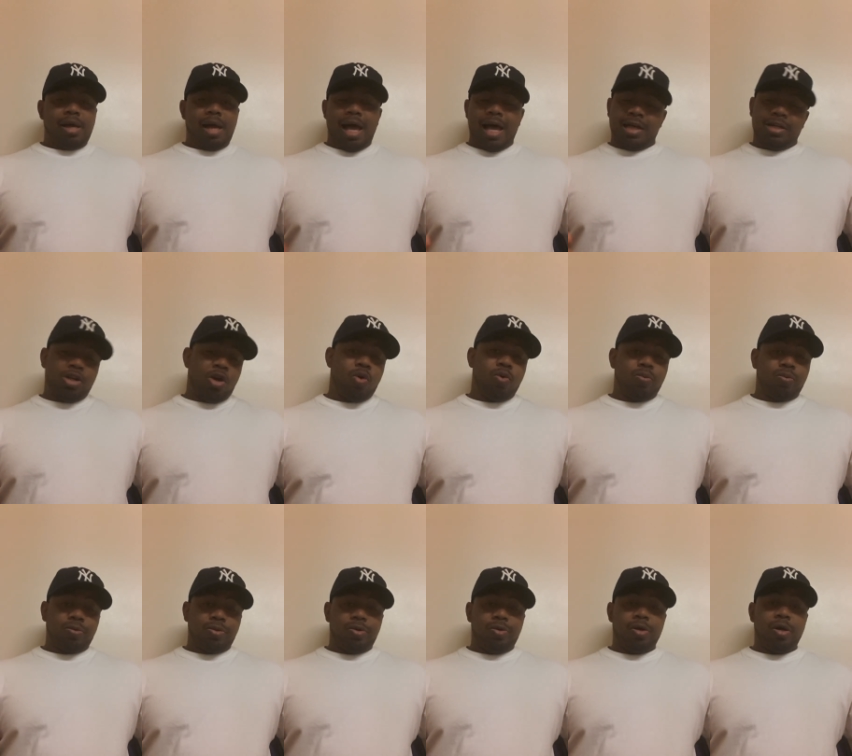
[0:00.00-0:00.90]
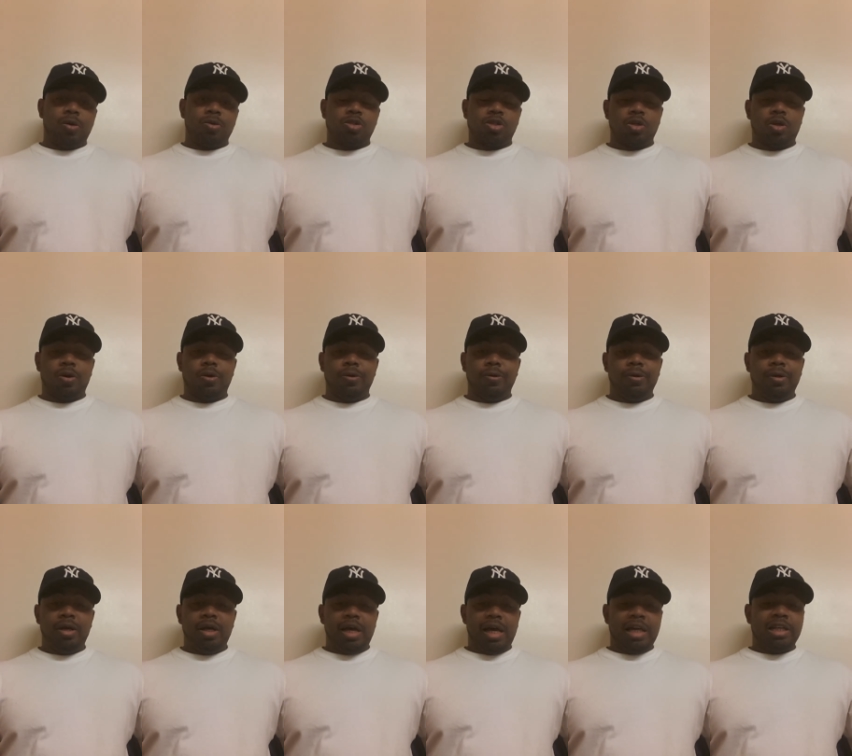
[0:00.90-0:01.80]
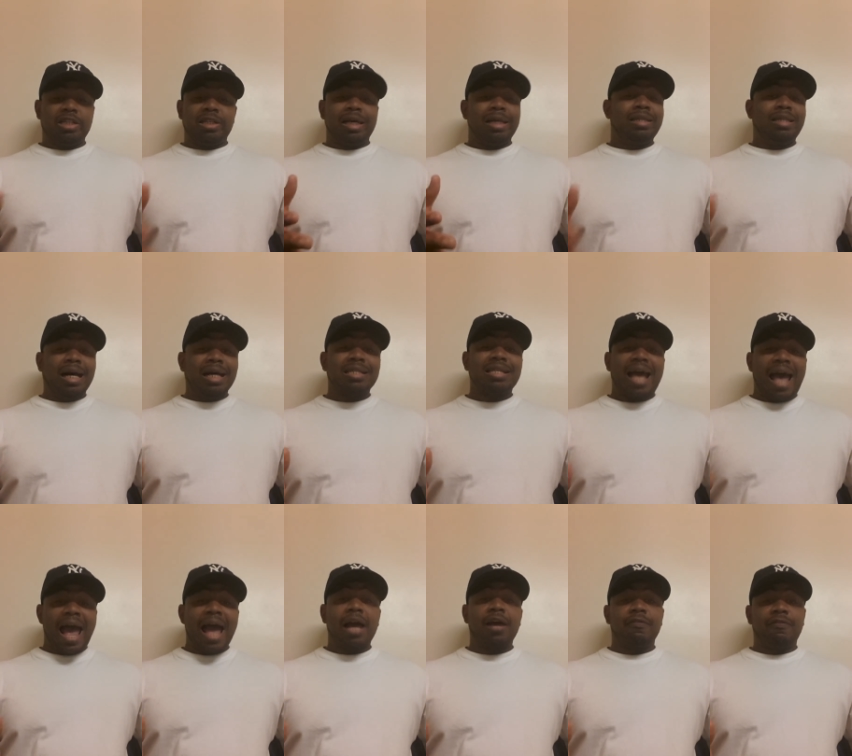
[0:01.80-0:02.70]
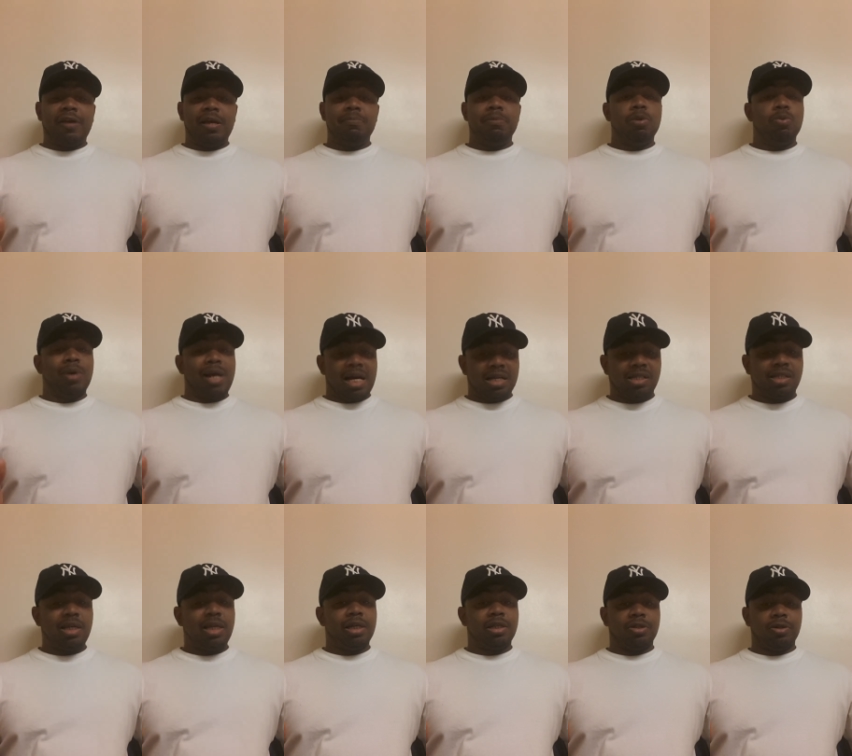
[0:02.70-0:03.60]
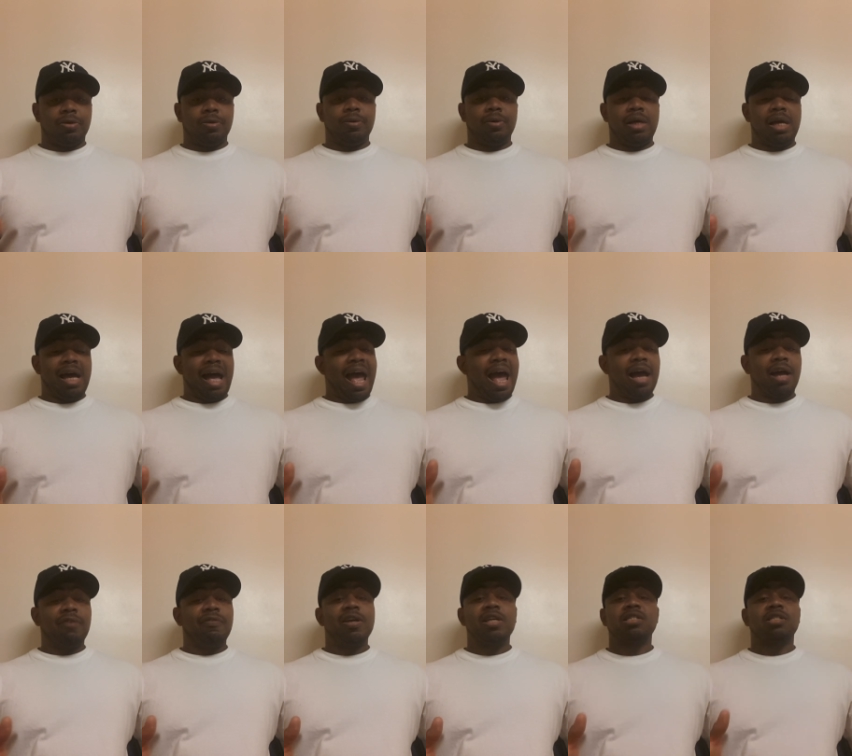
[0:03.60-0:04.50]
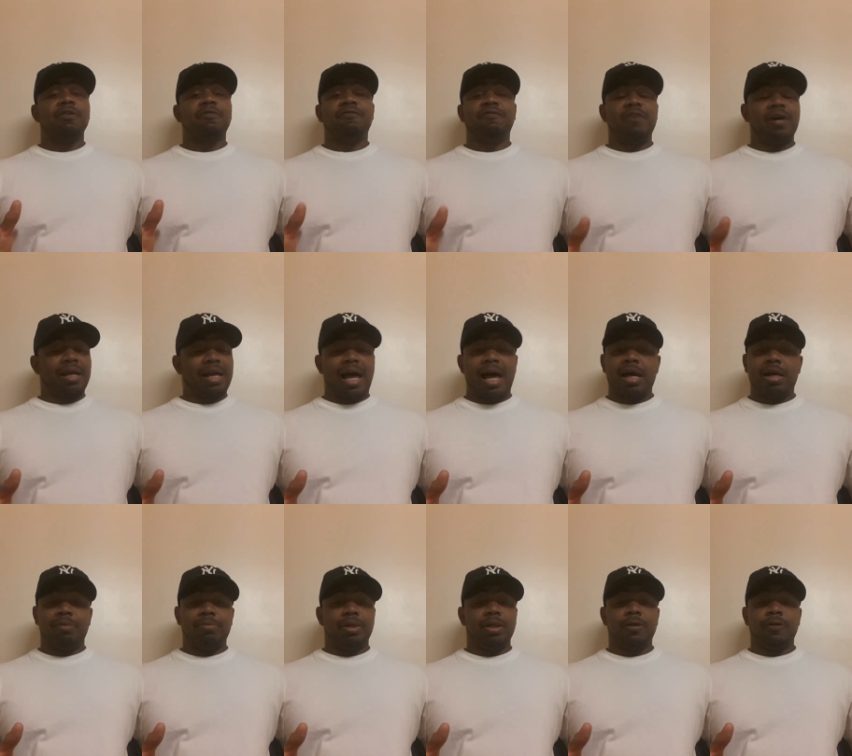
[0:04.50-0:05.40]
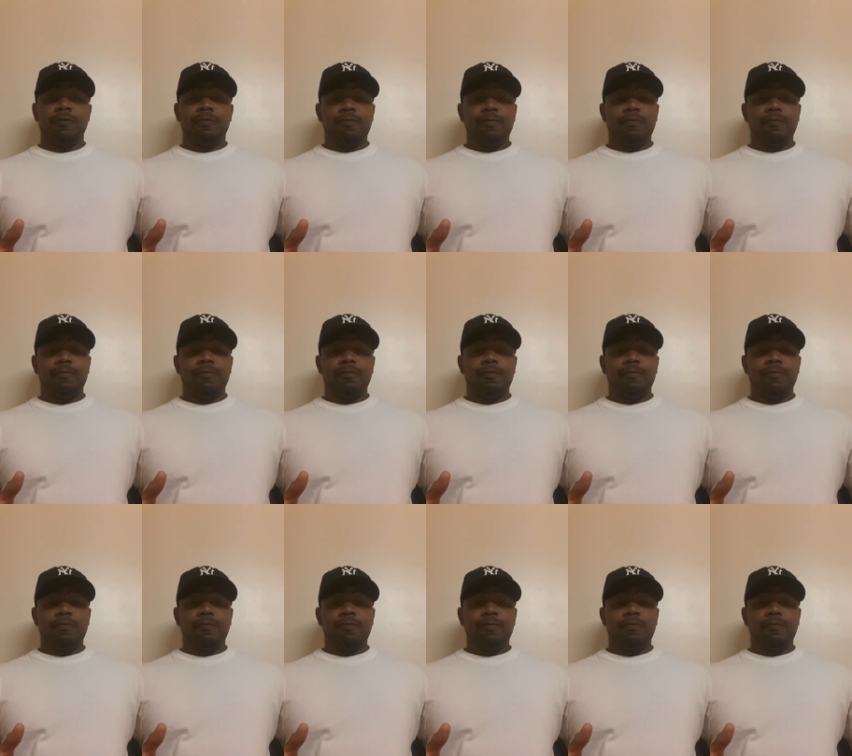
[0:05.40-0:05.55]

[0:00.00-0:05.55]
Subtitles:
I don't, you know, so it does aggravate me when I see it, though. It aggravates the fuck out of me.